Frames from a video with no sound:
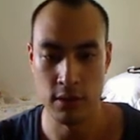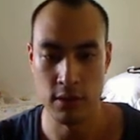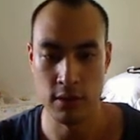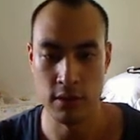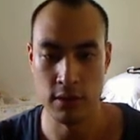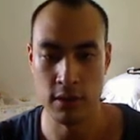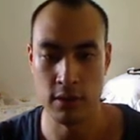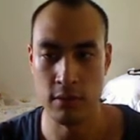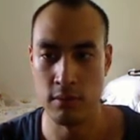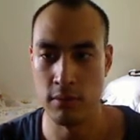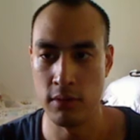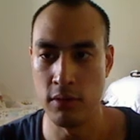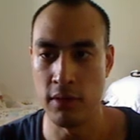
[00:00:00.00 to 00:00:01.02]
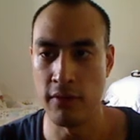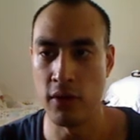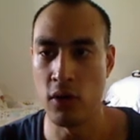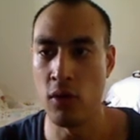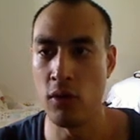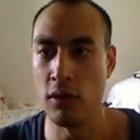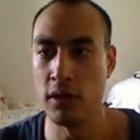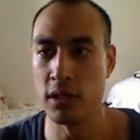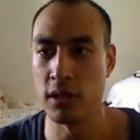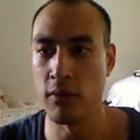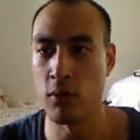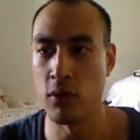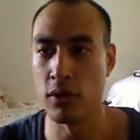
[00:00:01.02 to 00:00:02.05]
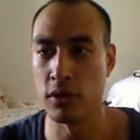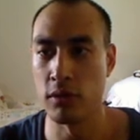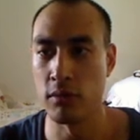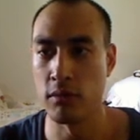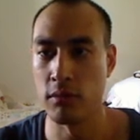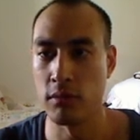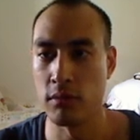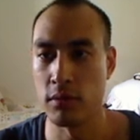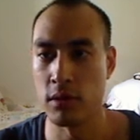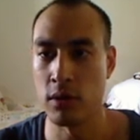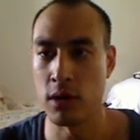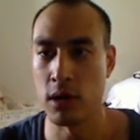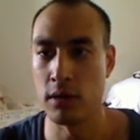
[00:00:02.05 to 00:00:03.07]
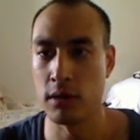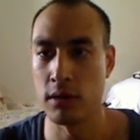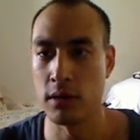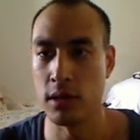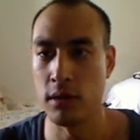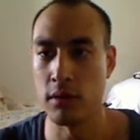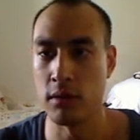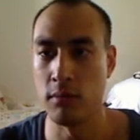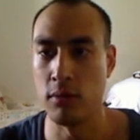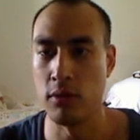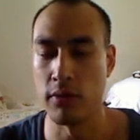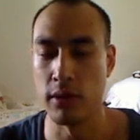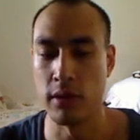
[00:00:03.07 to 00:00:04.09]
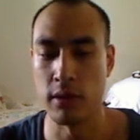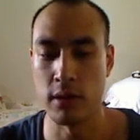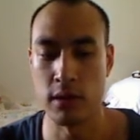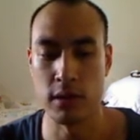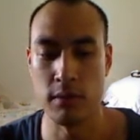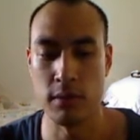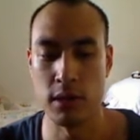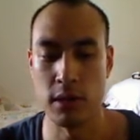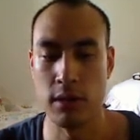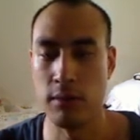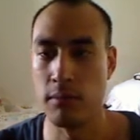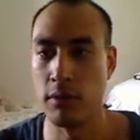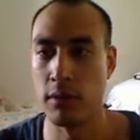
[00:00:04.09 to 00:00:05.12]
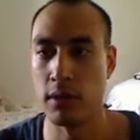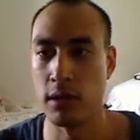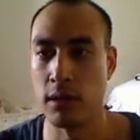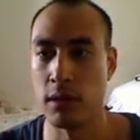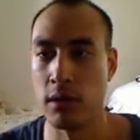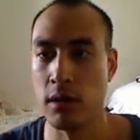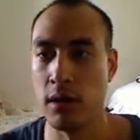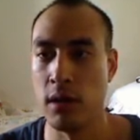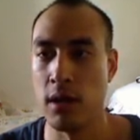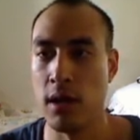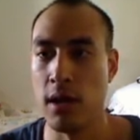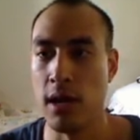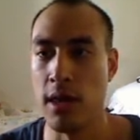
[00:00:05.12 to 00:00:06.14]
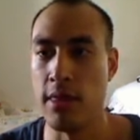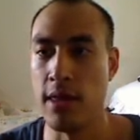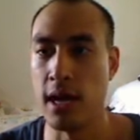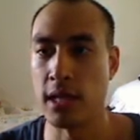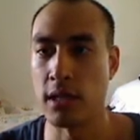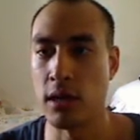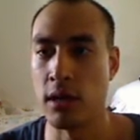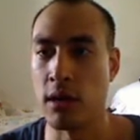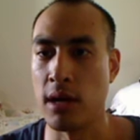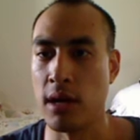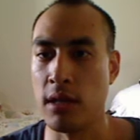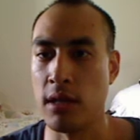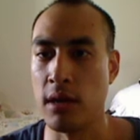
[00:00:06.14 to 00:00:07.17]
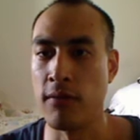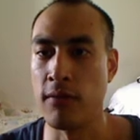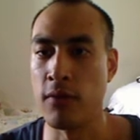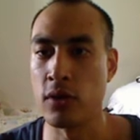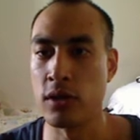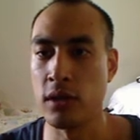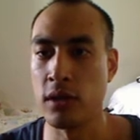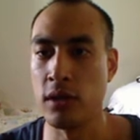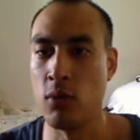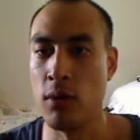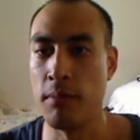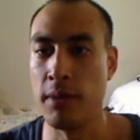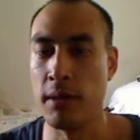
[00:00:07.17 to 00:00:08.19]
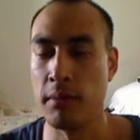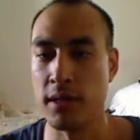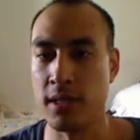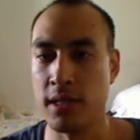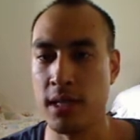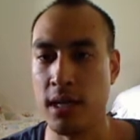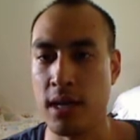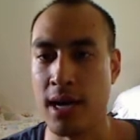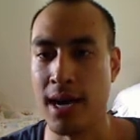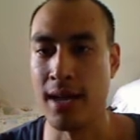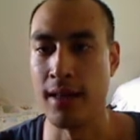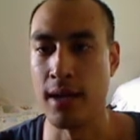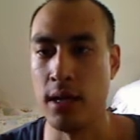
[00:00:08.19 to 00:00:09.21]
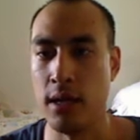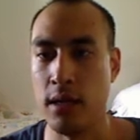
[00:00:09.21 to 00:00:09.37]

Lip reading: so you have a whole list of Warzone cards that you can move around the cartel market. Put down here. And that's all here. And unfortunately, you won't be able to see it highlighted